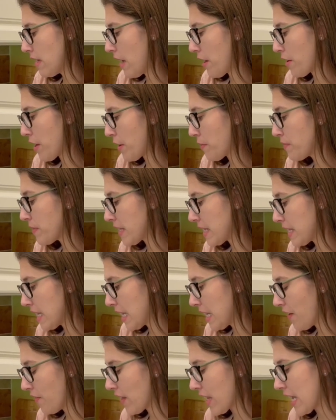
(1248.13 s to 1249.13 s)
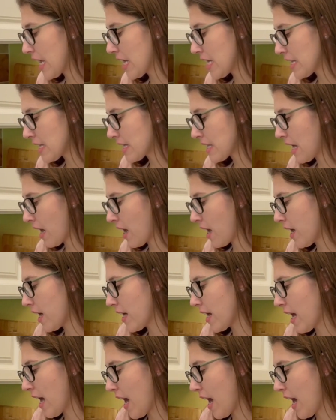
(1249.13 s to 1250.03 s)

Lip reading: don't know, see on the inside.